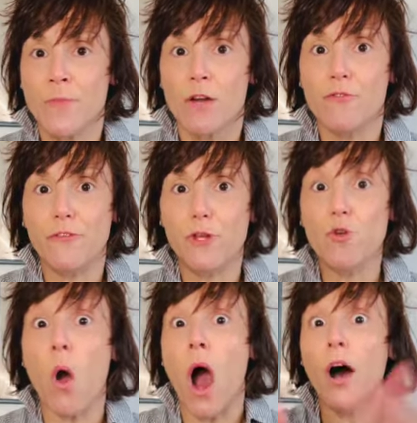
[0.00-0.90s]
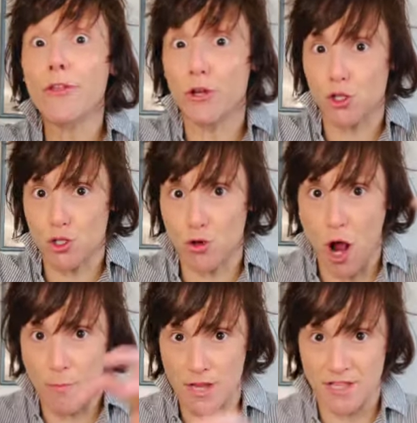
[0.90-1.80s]
view other
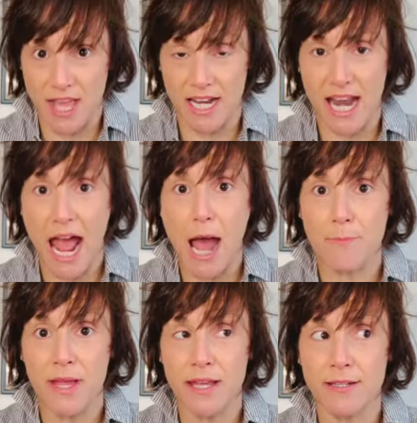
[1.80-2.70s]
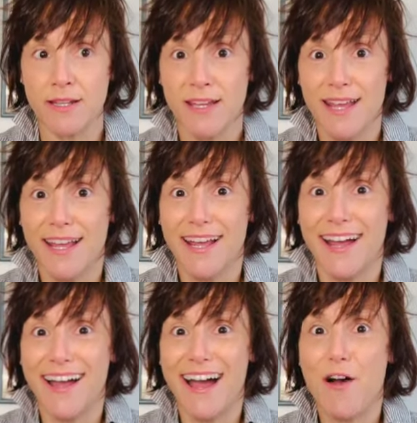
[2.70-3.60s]
traumas that had happened,
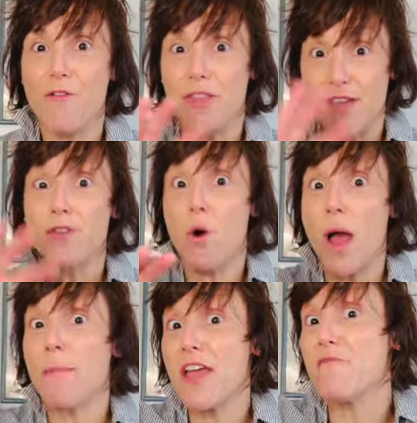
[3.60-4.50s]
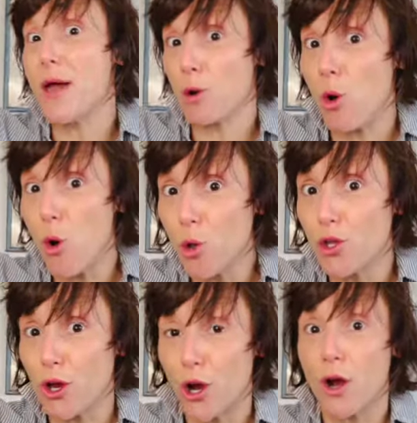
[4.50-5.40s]
even though I may have been
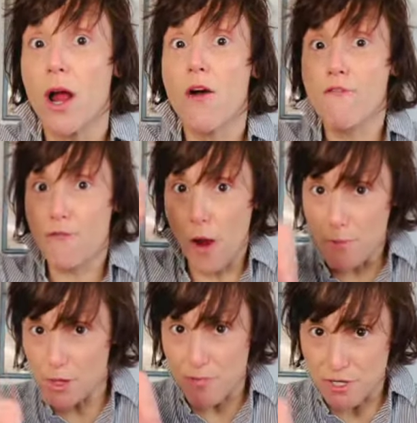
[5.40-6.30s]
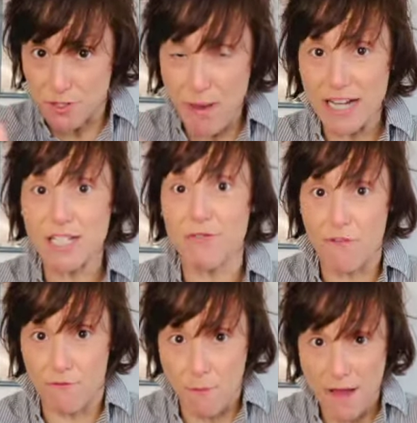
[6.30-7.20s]
older, from the perspective
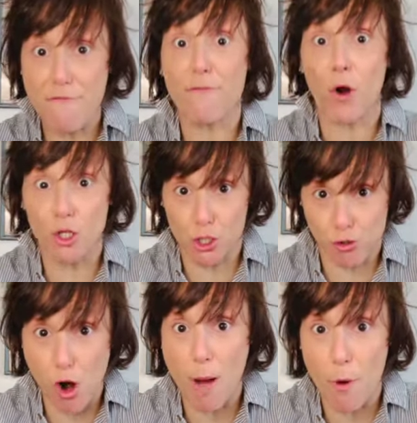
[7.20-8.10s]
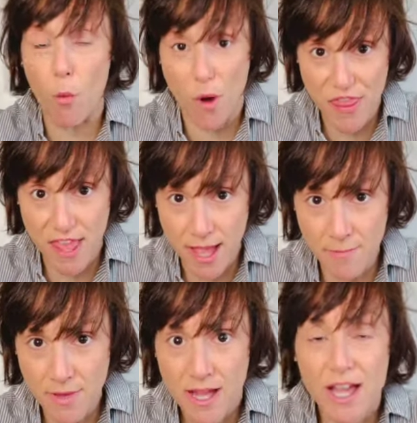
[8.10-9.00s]
of my first trauma with
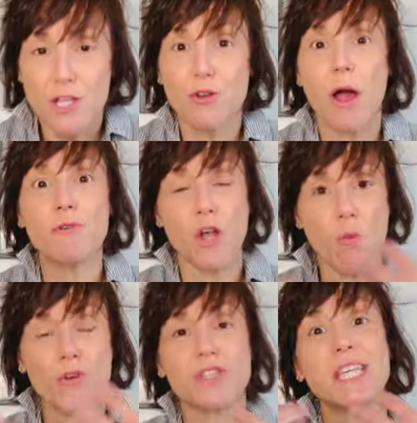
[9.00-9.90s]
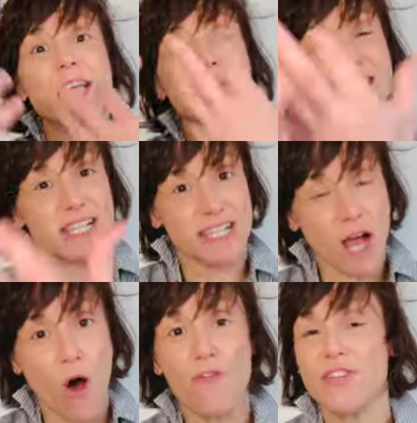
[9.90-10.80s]
him. So I was almost seeing
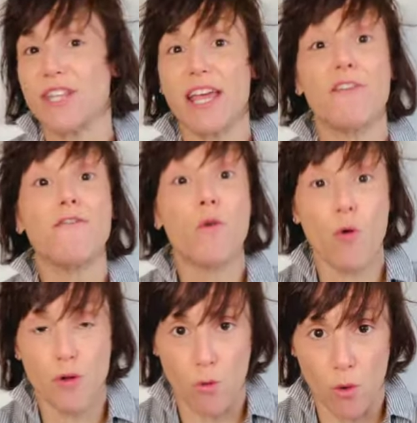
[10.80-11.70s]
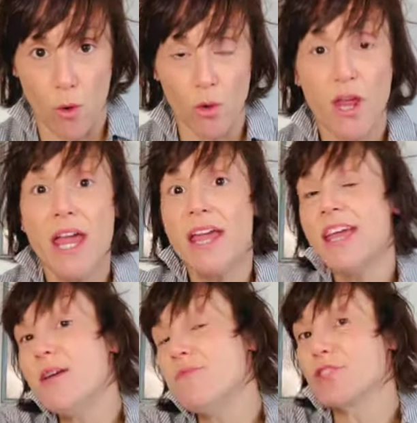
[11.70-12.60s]
myself as like a 4-year-old,
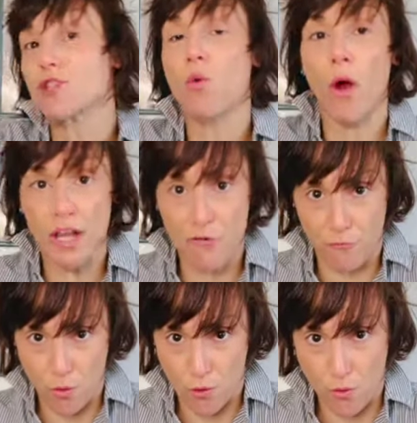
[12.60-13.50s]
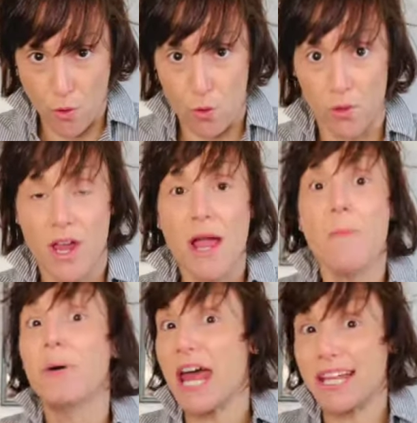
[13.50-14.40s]
him as a 24-year-old,
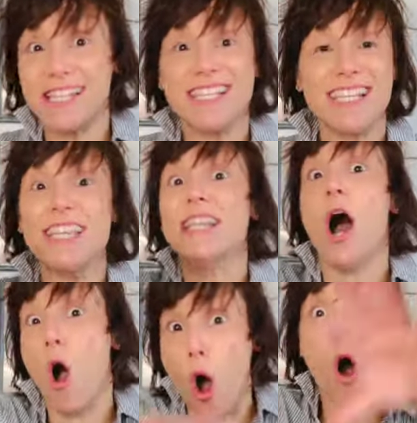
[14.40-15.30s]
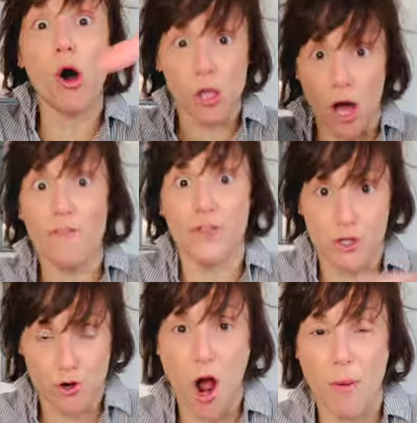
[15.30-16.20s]
but I could see all of the
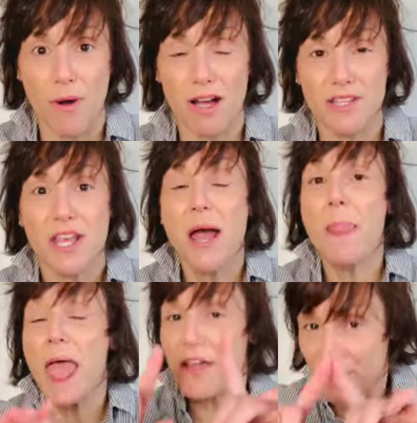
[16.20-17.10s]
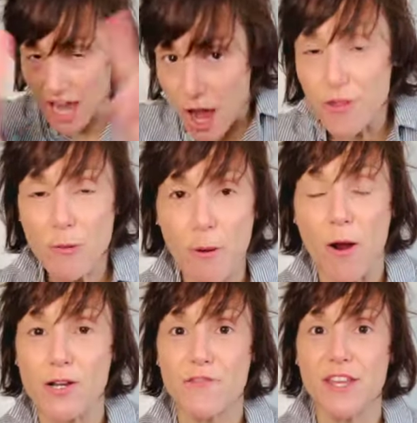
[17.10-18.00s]
traumas. The other
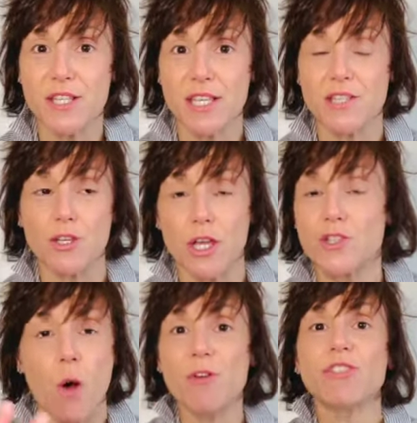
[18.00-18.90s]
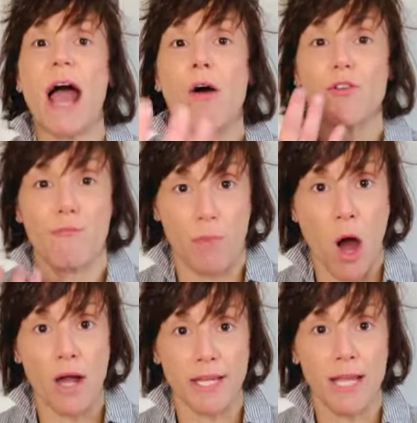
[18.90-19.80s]
part of this is it's almost out of
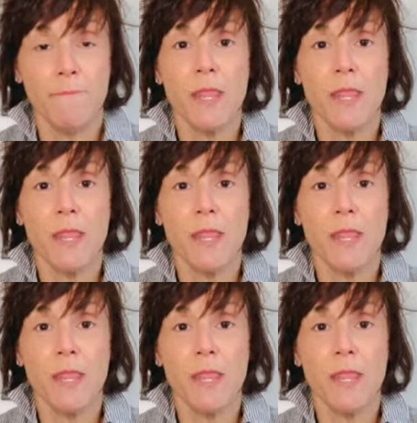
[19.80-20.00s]
body.